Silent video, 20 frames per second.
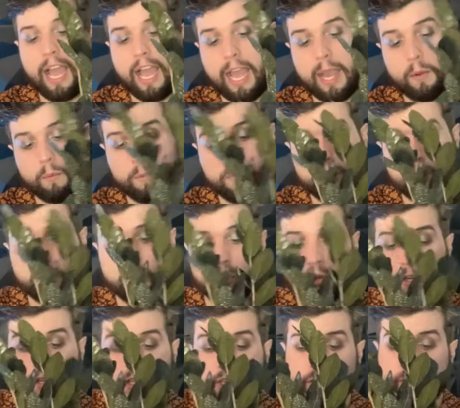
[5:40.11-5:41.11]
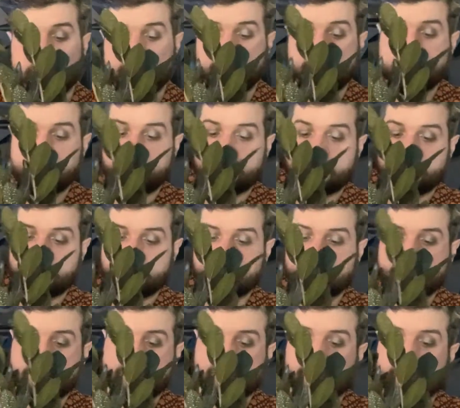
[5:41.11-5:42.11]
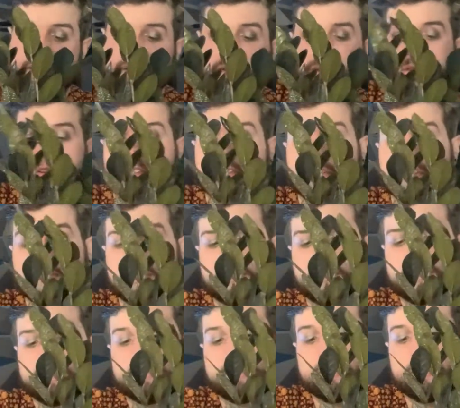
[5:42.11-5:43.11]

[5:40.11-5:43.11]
I will warn you, a look. Let's